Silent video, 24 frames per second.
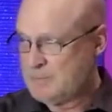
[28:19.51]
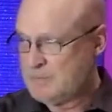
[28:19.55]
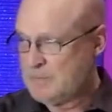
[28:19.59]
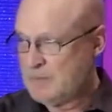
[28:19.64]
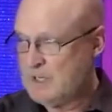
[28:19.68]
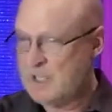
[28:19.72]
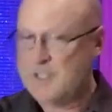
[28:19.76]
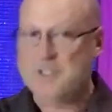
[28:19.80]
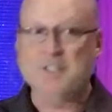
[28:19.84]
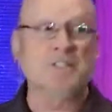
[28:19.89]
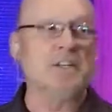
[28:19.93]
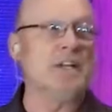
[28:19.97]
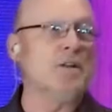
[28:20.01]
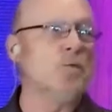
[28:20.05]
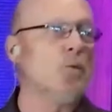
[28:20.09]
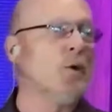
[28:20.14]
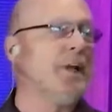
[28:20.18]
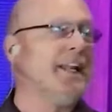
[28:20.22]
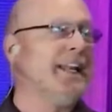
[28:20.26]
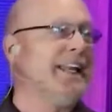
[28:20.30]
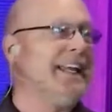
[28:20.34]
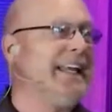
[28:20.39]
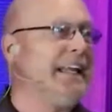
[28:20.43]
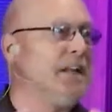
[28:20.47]
Because she said
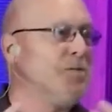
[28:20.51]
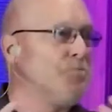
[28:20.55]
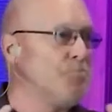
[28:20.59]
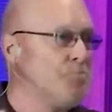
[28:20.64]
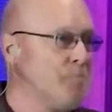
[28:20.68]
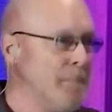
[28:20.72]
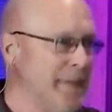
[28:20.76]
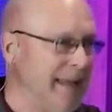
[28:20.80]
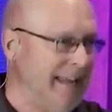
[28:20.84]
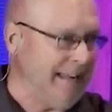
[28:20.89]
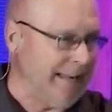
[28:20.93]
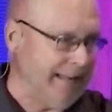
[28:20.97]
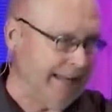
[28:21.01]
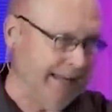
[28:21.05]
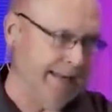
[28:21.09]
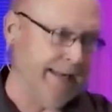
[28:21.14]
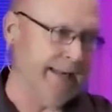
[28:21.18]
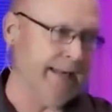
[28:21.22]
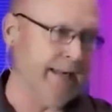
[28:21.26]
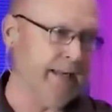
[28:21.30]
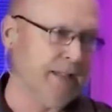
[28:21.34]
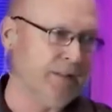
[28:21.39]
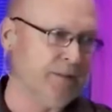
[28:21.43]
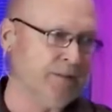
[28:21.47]
we need meaning
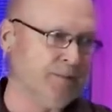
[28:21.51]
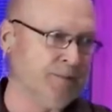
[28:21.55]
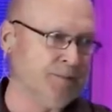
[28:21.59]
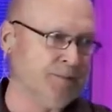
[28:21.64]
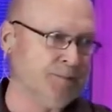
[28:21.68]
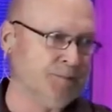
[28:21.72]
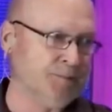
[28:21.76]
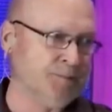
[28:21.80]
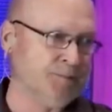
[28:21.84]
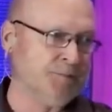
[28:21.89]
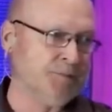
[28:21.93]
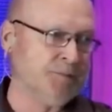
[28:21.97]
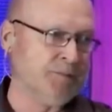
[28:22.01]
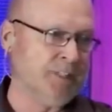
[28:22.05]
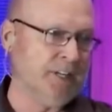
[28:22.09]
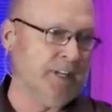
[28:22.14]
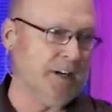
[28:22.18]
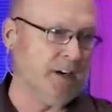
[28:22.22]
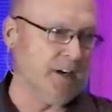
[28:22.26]
in